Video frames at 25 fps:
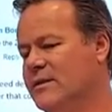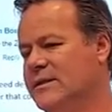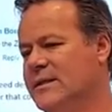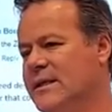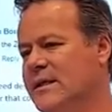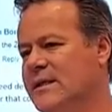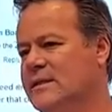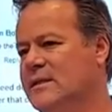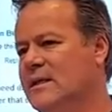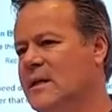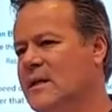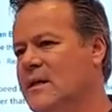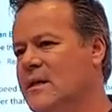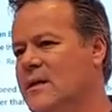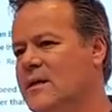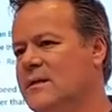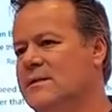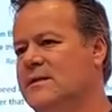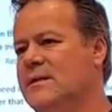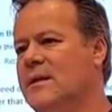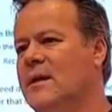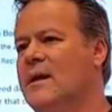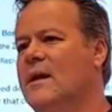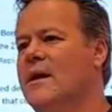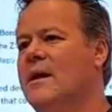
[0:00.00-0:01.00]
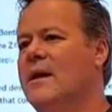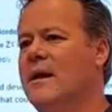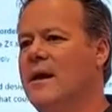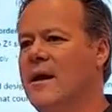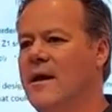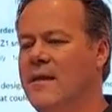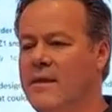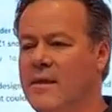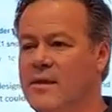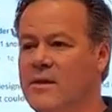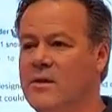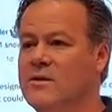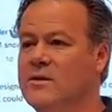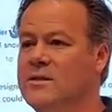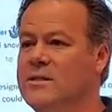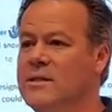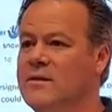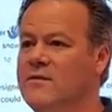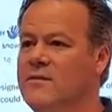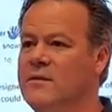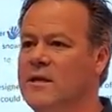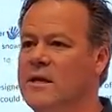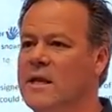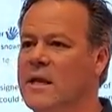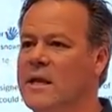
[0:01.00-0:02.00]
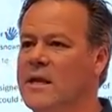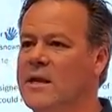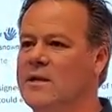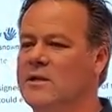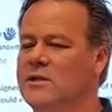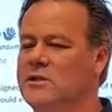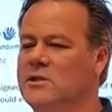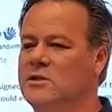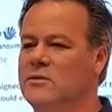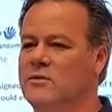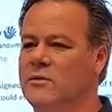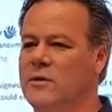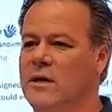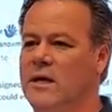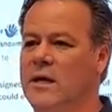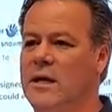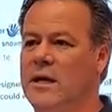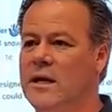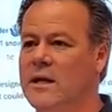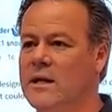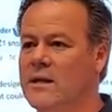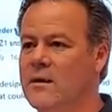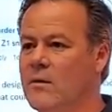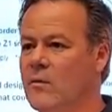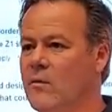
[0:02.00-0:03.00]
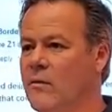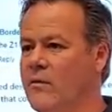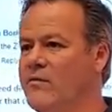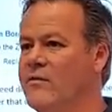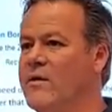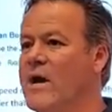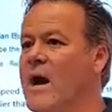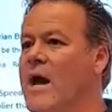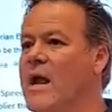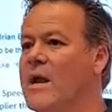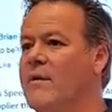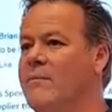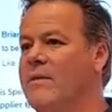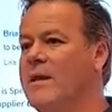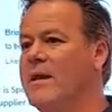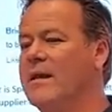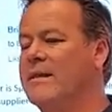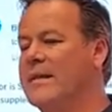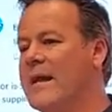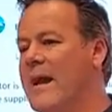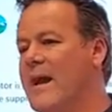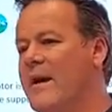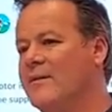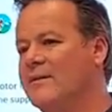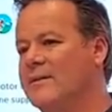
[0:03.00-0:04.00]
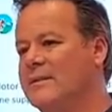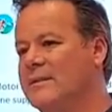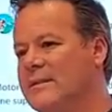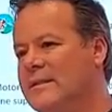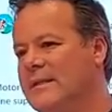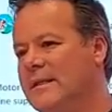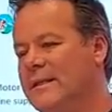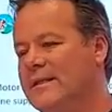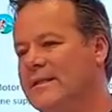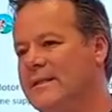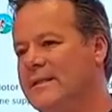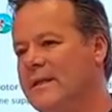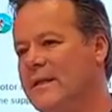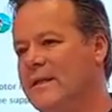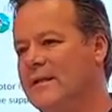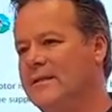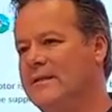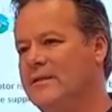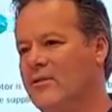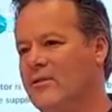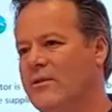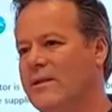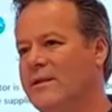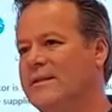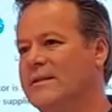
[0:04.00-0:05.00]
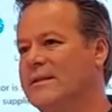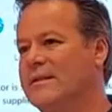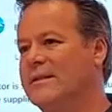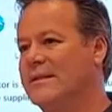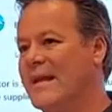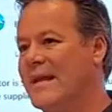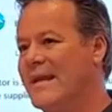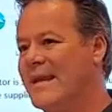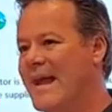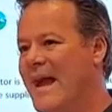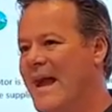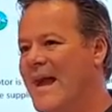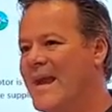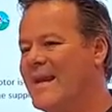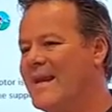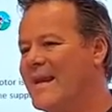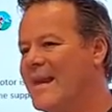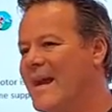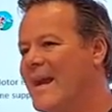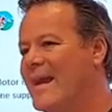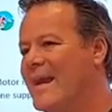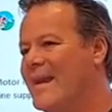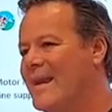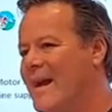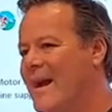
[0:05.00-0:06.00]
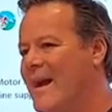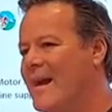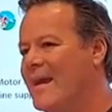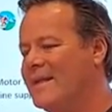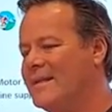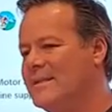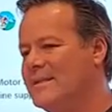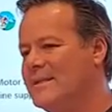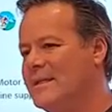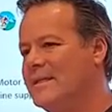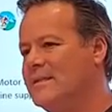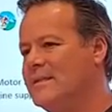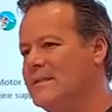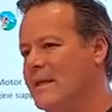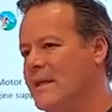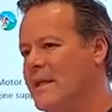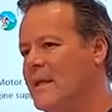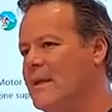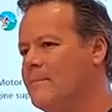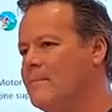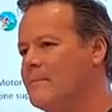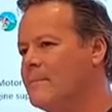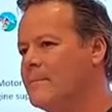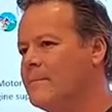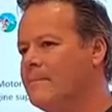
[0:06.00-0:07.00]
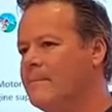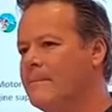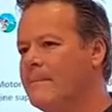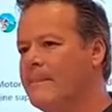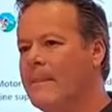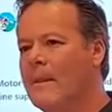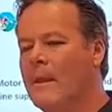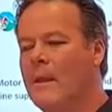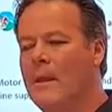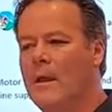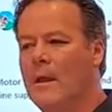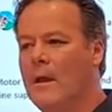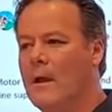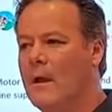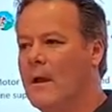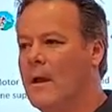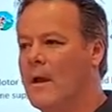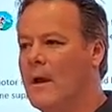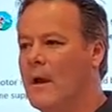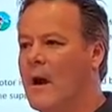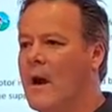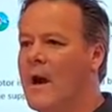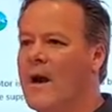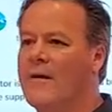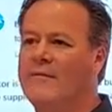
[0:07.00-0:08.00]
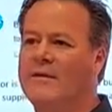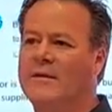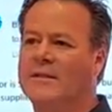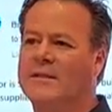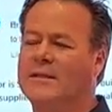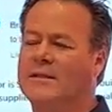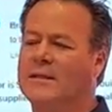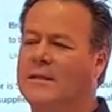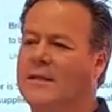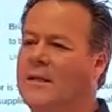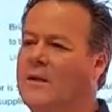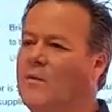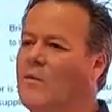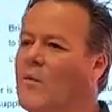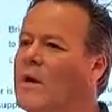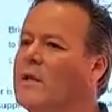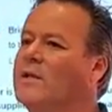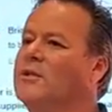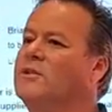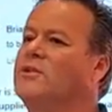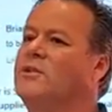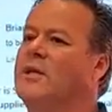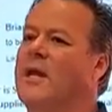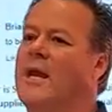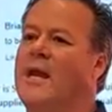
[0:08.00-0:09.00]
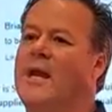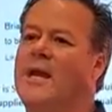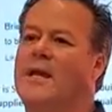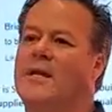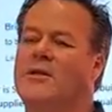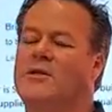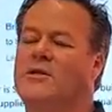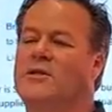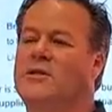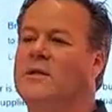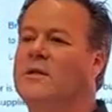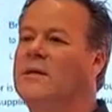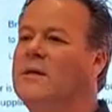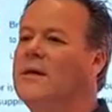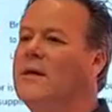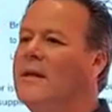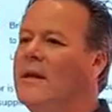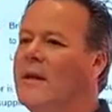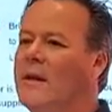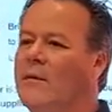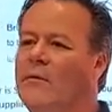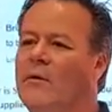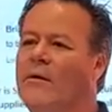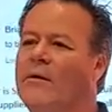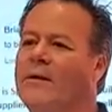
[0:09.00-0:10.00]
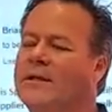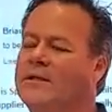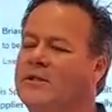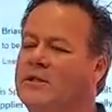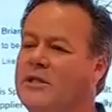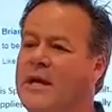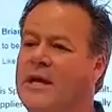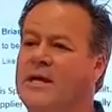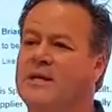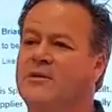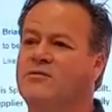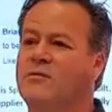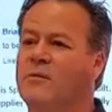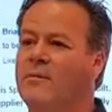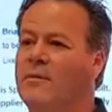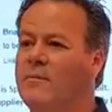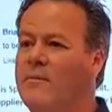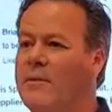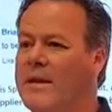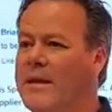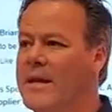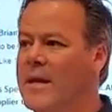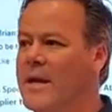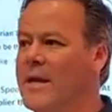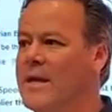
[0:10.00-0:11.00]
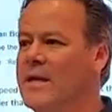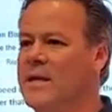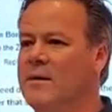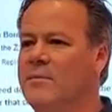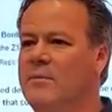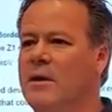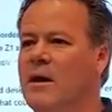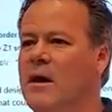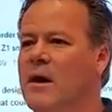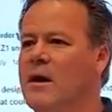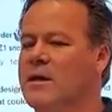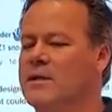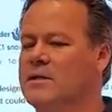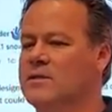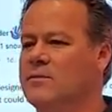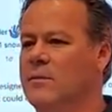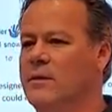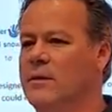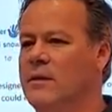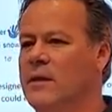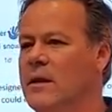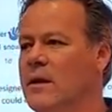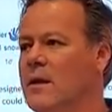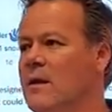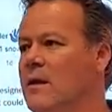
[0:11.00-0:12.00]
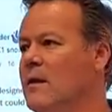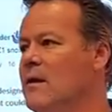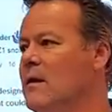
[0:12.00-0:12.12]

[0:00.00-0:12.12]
cc's. In the UTV industry, we've got to be 1,000 cc's, so this is a 999 cc. Obviously, what changed? It really changed from the beginning, to be honest with you.